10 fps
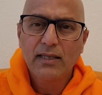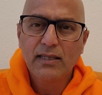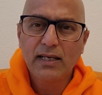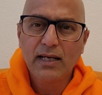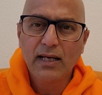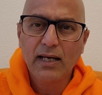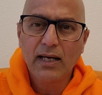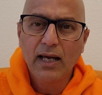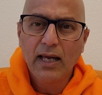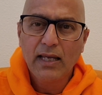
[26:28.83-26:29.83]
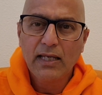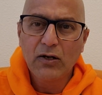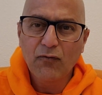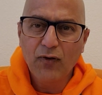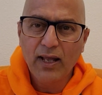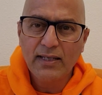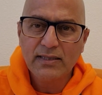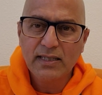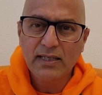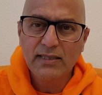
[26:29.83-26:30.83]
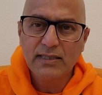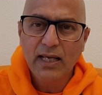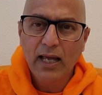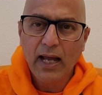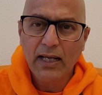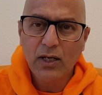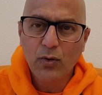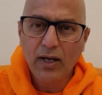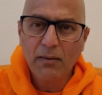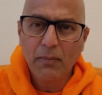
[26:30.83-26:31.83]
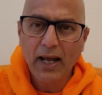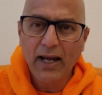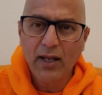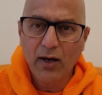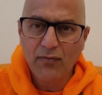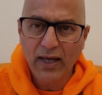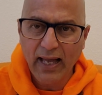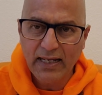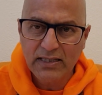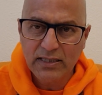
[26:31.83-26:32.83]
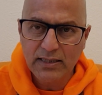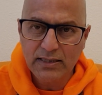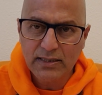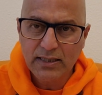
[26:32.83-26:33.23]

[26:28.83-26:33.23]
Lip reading: the influences and good and bad of the actions.